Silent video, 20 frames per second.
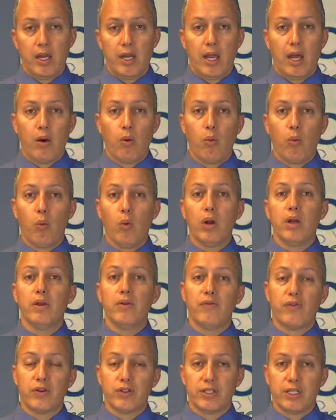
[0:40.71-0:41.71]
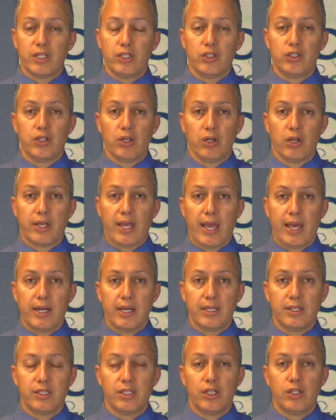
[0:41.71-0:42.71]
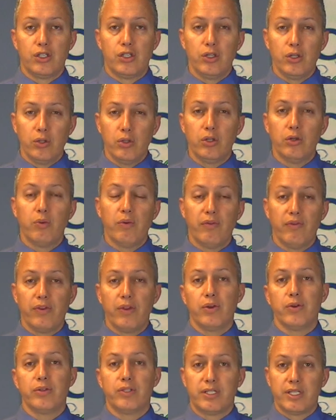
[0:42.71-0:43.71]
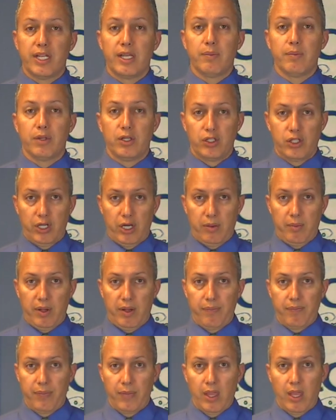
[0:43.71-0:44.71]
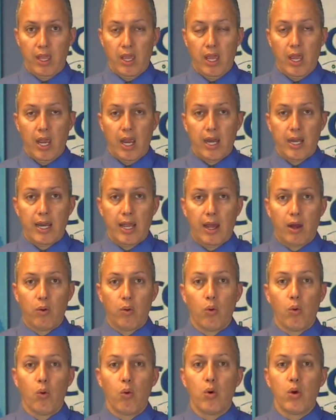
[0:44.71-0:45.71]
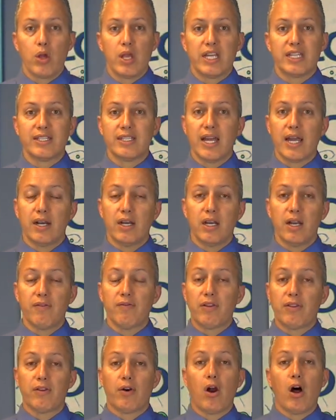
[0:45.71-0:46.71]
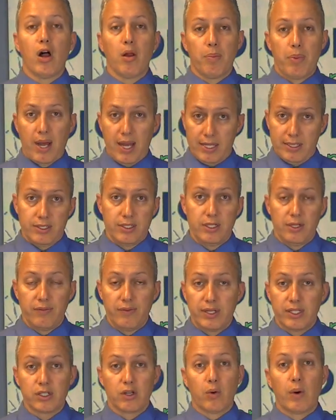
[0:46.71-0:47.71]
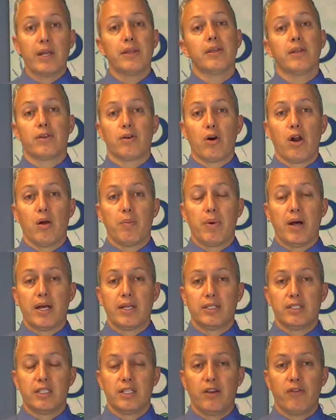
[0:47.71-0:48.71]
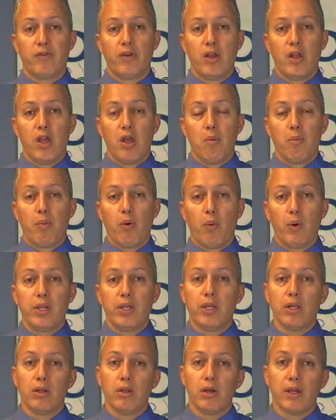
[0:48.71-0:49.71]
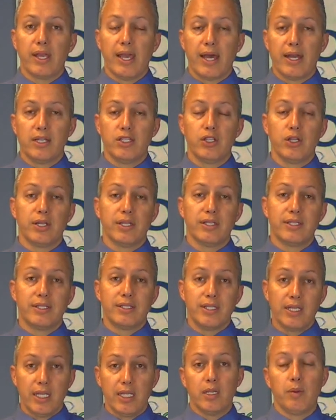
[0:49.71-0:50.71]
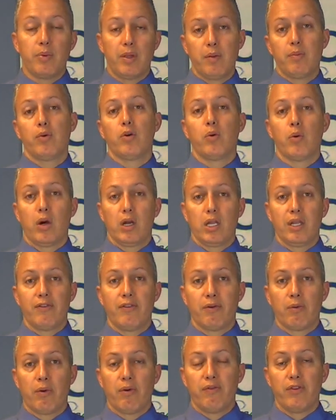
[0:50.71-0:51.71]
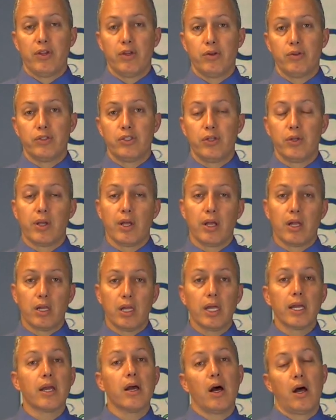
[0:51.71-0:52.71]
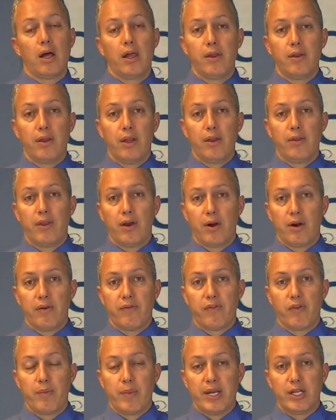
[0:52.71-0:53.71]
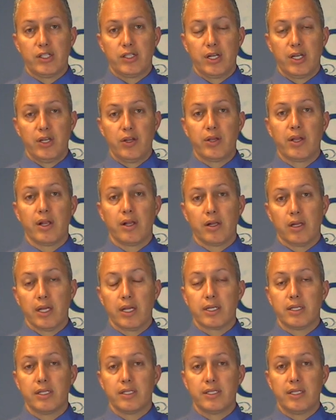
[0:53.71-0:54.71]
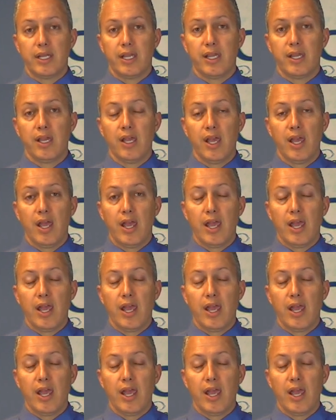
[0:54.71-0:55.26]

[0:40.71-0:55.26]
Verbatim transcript: Now, one of the first things you should look at is, do the reviews seem legitimate? Now, it's not enough that they're all positive. It's great that they're all positive, but what you can look at is you can see the people who are leaving reviews. You can click on their information. You can click to see,